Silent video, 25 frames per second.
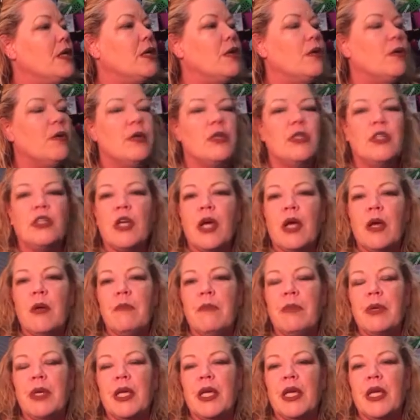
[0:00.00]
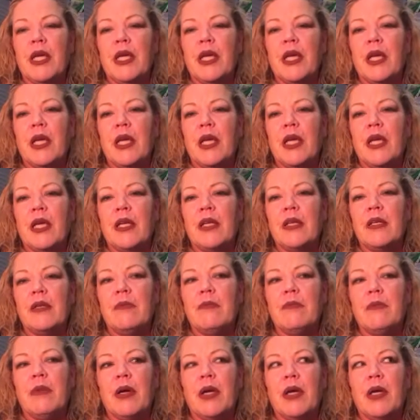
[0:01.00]
going shopping and
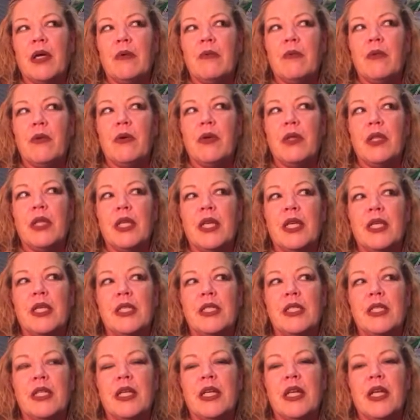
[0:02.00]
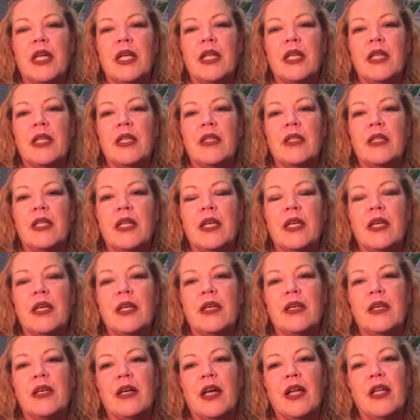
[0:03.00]
buying more things that I think
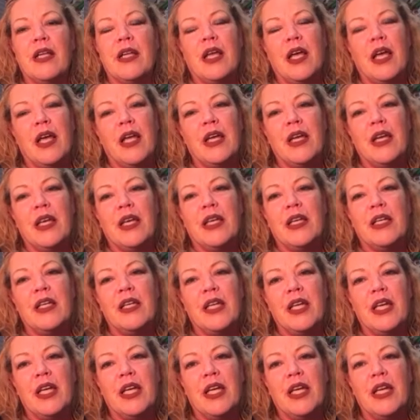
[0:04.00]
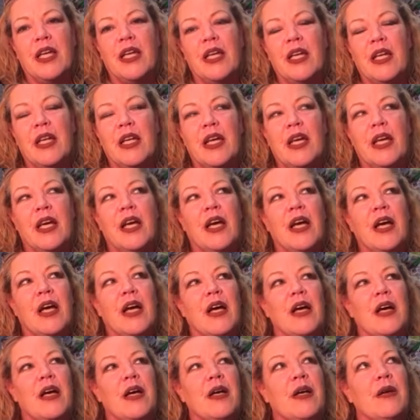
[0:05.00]
I like and need
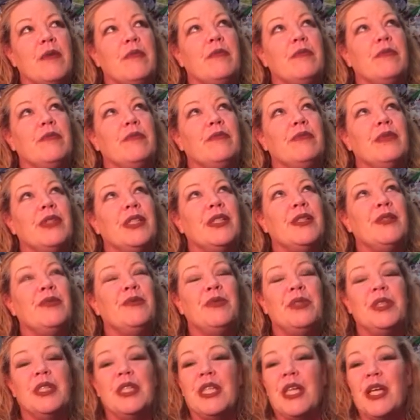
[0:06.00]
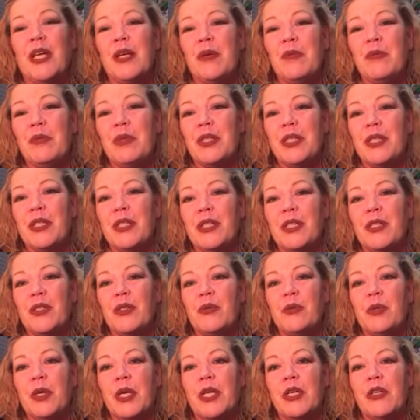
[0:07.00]
doesn't really help the
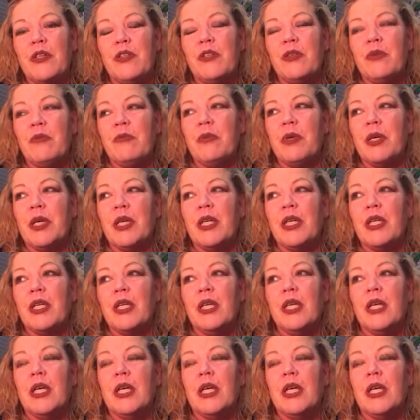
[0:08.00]
situation, but